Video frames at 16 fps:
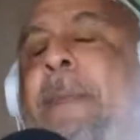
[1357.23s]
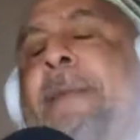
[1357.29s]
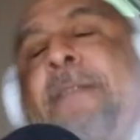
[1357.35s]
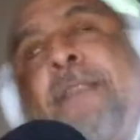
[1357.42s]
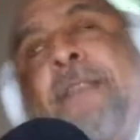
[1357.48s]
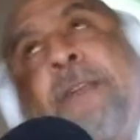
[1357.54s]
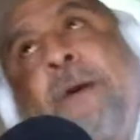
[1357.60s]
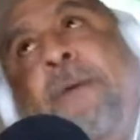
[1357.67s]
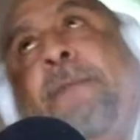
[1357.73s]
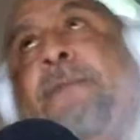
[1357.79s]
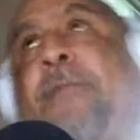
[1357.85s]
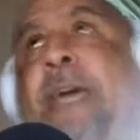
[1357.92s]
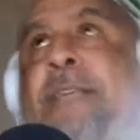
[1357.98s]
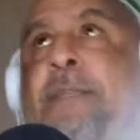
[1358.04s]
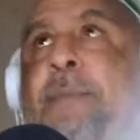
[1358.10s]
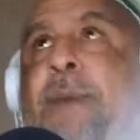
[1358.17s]
So
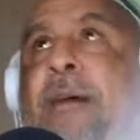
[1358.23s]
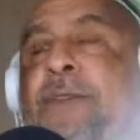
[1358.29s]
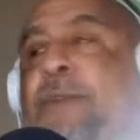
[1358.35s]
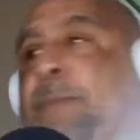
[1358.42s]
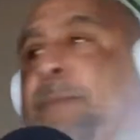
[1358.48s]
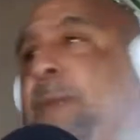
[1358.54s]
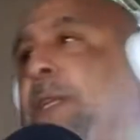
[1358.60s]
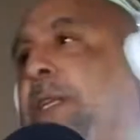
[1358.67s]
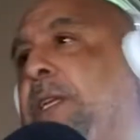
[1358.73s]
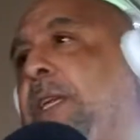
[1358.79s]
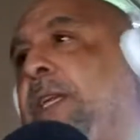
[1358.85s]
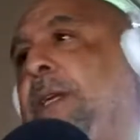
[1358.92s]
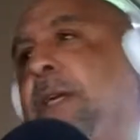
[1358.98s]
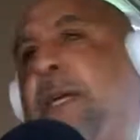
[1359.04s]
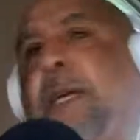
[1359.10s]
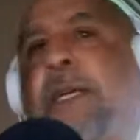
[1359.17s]
that's a possibility.
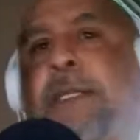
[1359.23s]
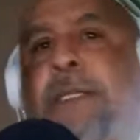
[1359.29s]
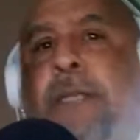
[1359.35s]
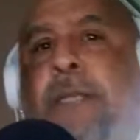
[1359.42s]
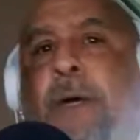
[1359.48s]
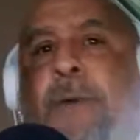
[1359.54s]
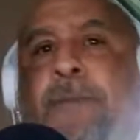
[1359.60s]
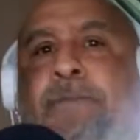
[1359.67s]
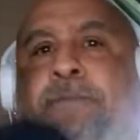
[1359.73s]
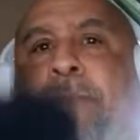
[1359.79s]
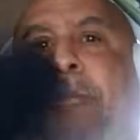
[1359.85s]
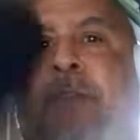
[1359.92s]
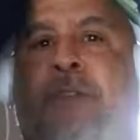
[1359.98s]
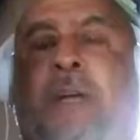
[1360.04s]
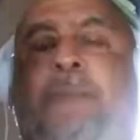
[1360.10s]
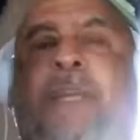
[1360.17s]
So
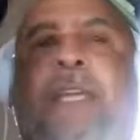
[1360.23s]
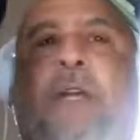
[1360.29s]
I'm gonna get